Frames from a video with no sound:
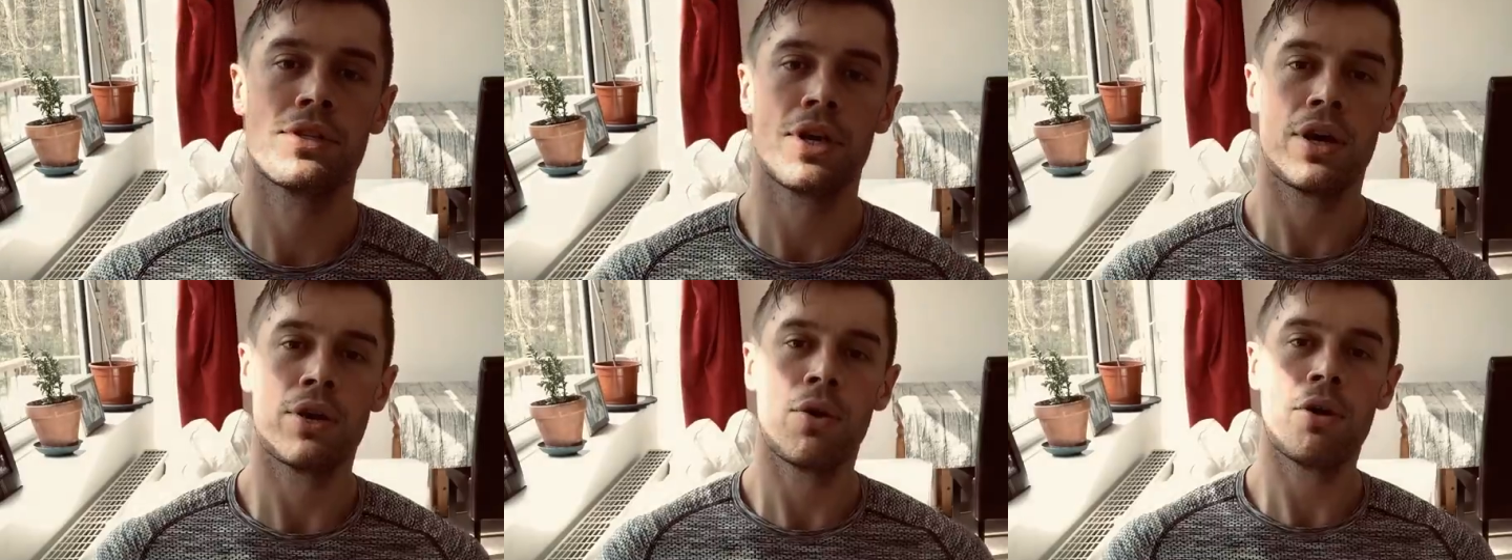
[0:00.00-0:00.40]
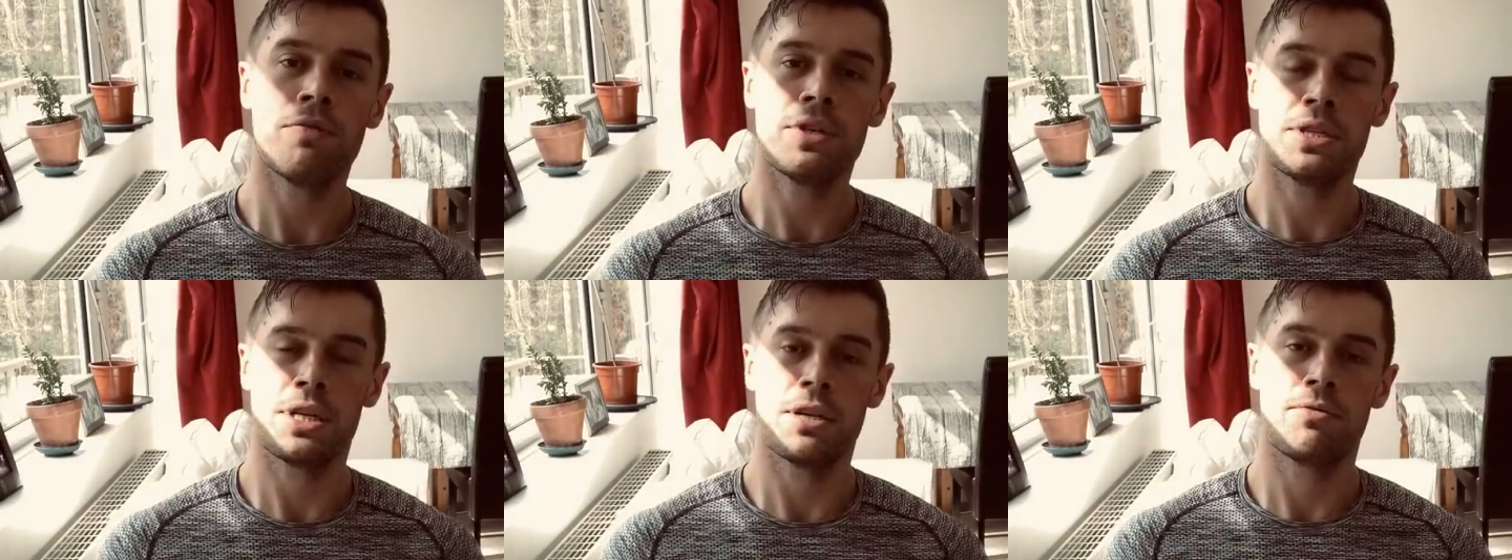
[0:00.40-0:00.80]
So
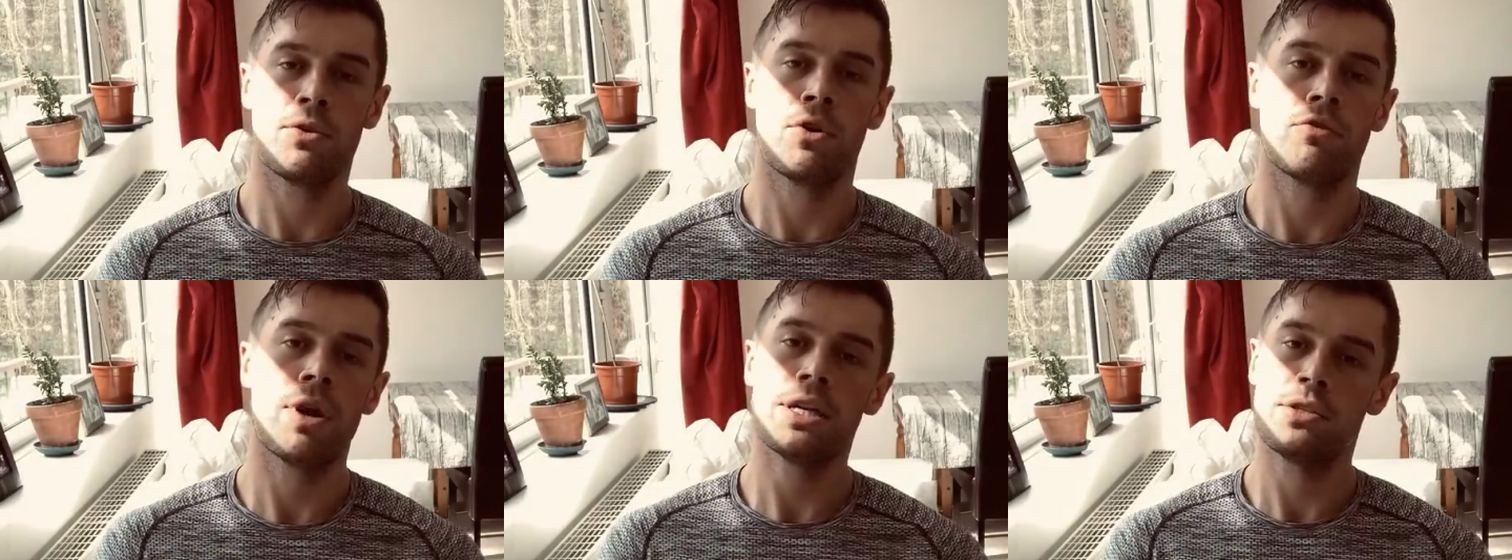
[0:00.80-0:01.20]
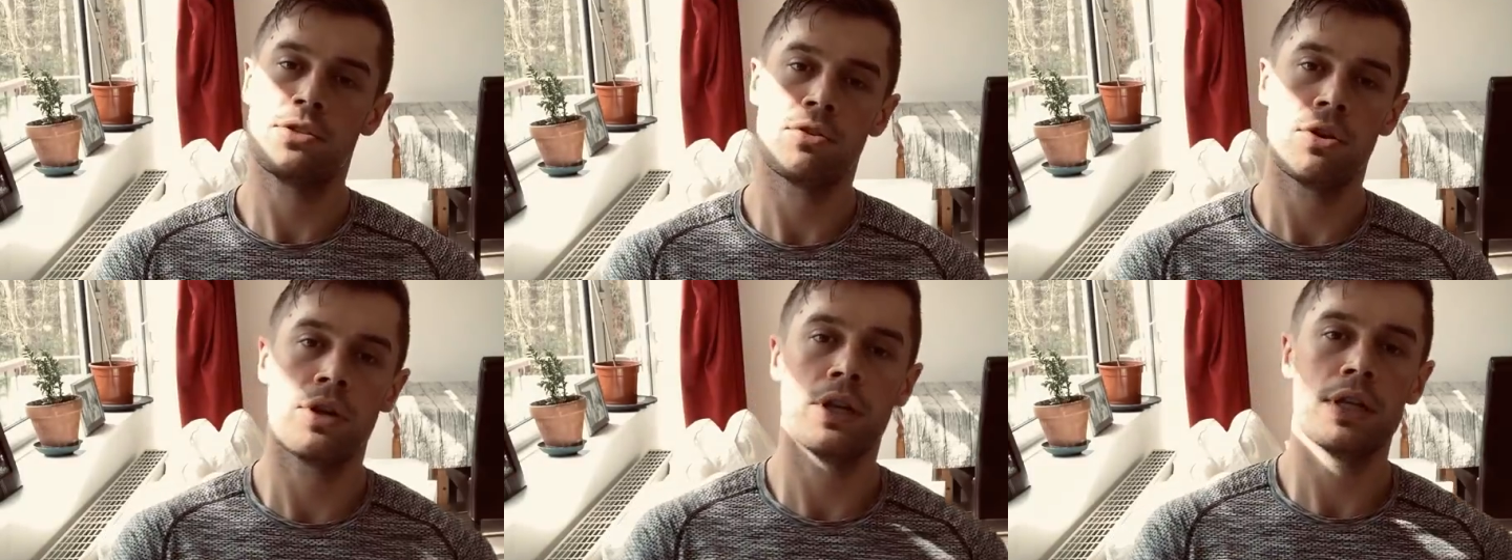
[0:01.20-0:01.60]
obviously if you're a
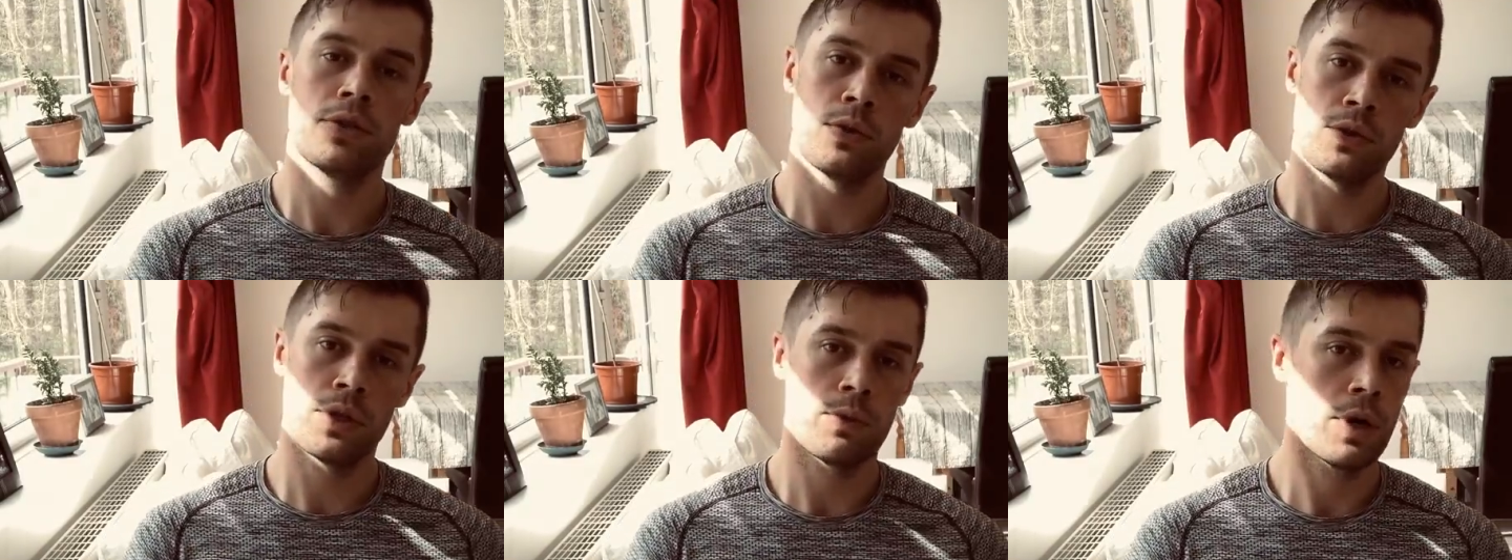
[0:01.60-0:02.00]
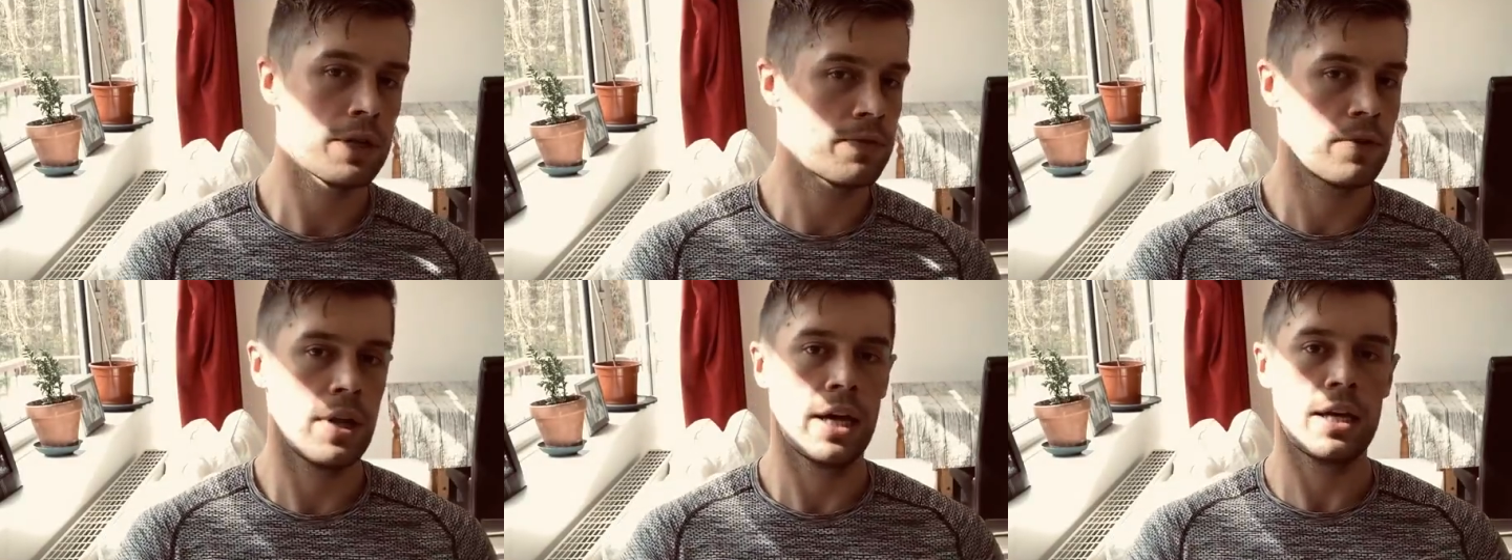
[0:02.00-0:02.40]
restaurant, this also works
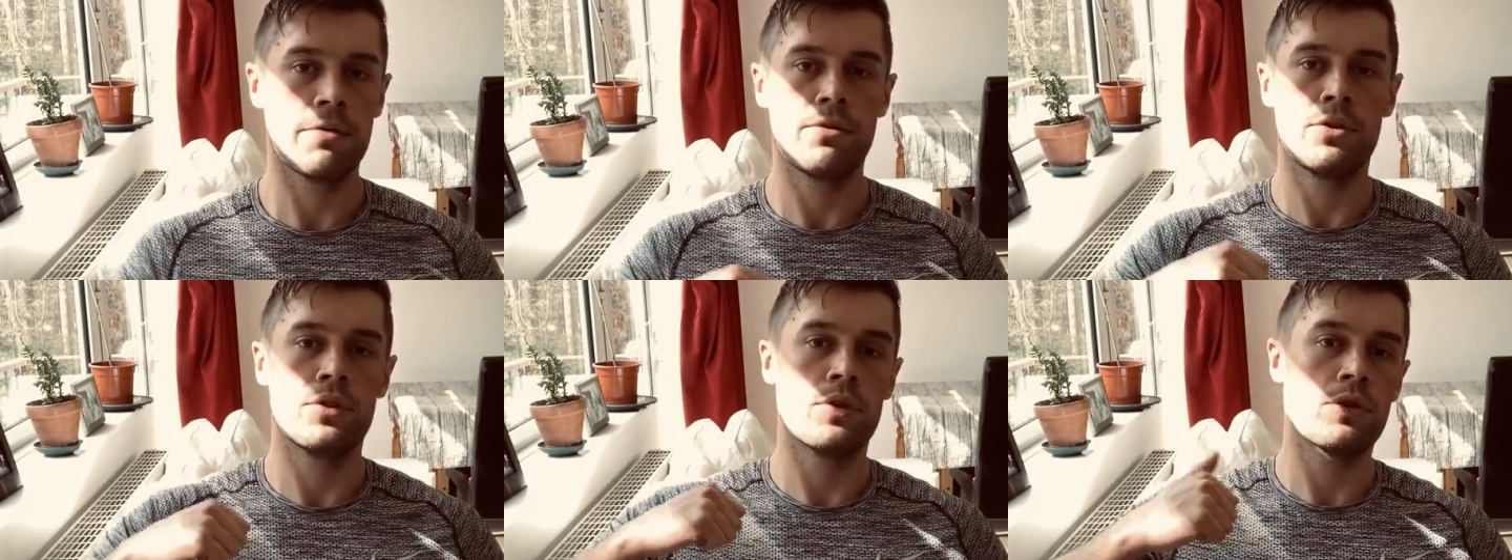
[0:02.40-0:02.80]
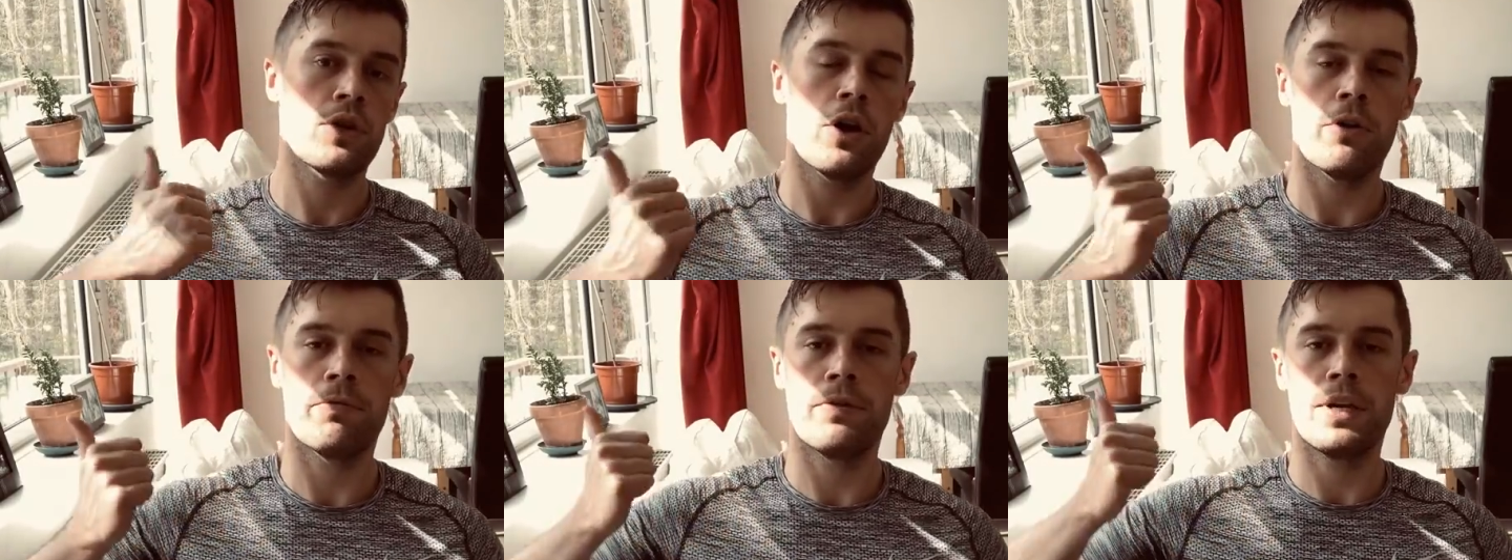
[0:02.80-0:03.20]
for like if you do
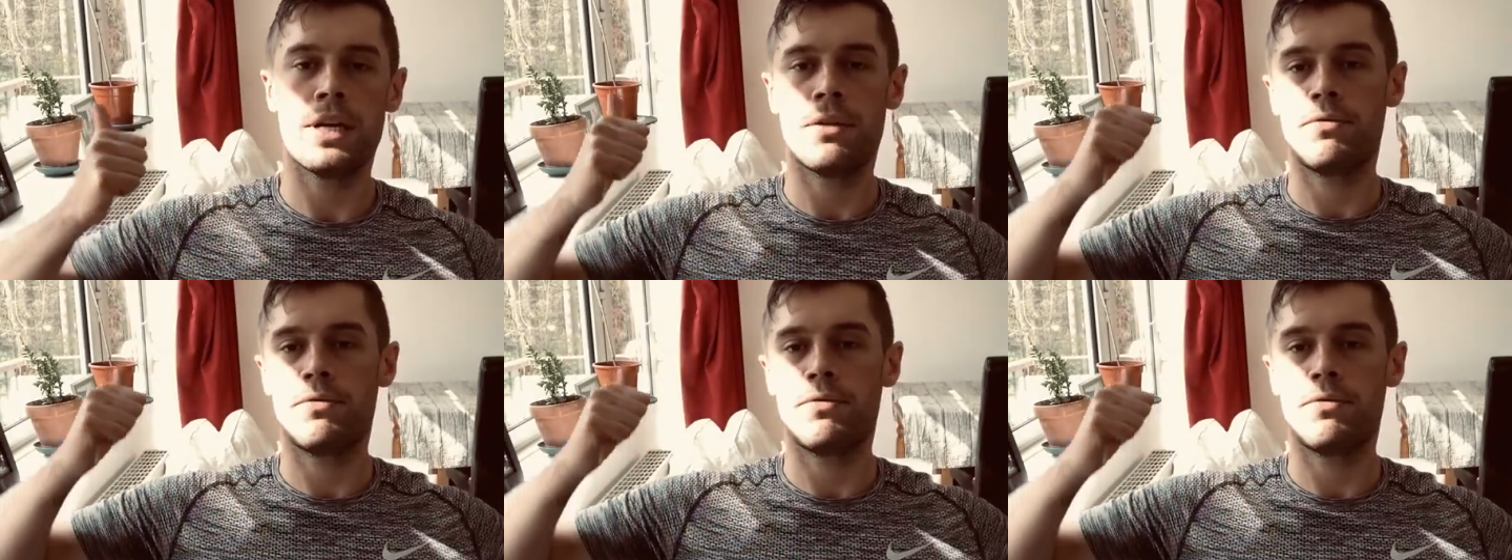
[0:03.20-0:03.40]
coffee,